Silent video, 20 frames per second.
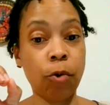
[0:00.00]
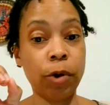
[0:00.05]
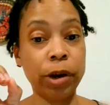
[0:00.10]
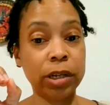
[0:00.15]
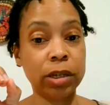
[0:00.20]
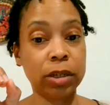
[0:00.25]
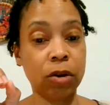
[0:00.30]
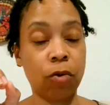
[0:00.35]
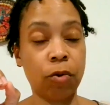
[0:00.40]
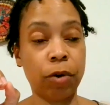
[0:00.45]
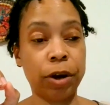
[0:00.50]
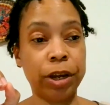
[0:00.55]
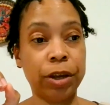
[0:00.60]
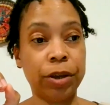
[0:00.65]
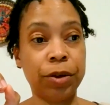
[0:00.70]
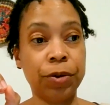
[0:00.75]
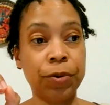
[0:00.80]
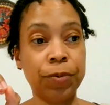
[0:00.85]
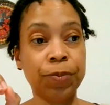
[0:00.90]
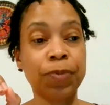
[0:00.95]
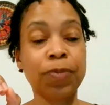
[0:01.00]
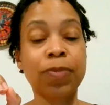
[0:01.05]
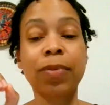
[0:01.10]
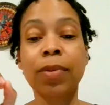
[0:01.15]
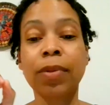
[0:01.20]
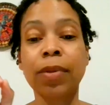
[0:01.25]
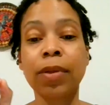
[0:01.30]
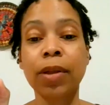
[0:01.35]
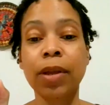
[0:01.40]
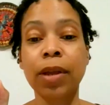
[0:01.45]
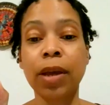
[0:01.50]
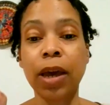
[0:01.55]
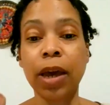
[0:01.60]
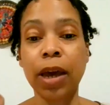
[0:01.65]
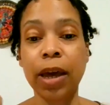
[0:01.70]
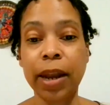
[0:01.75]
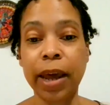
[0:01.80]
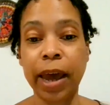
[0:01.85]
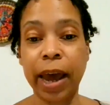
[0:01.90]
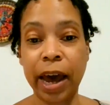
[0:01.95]
coins on you
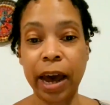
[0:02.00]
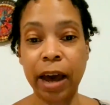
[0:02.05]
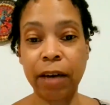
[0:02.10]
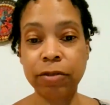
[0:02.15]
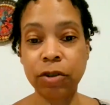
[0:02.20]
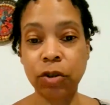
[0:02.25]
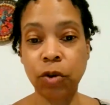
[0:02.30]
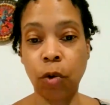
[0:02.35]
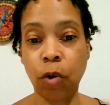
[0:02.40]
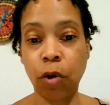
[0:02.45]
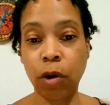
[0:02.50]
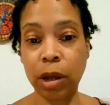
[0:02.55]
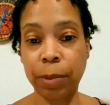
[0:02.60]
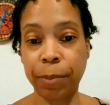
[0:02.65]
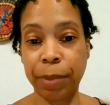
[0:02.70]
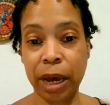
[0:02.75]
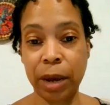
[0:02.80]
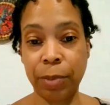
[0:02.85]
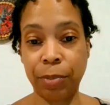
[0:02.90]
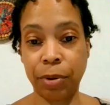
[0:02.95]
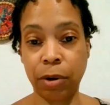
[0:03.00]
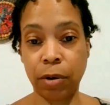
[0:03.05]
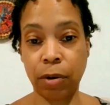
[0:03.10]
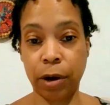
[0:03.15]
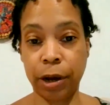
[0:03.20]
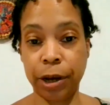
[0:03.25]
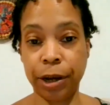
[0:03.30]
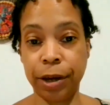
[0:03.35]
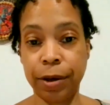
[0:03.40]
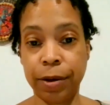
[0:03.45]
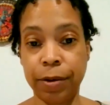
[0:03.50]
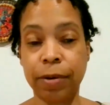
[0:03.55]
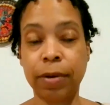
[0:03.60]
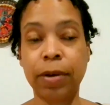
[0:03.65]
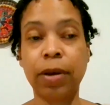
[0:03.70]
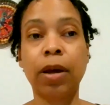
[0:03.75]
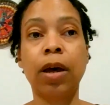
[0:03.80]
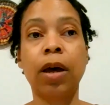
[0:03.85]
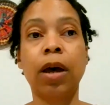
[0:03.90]
and have toilet paper on you.